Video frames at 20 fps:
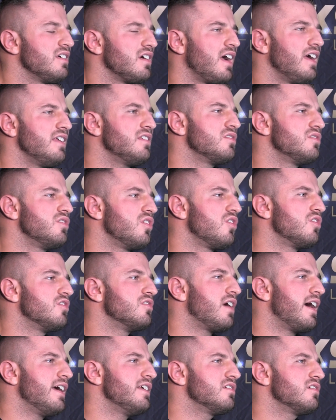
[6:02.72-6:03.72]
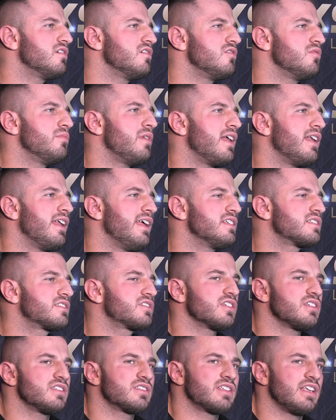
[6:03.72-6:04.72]
I don't know, man.
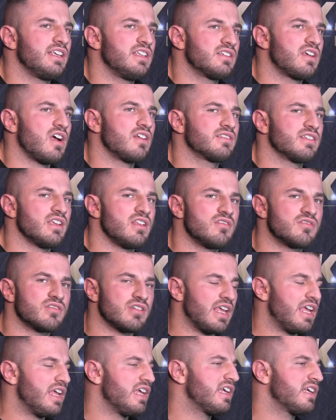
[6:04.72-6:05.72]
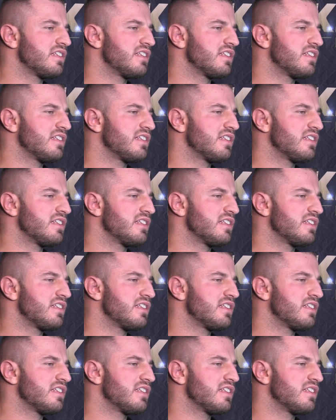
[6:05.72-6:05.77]
It's just he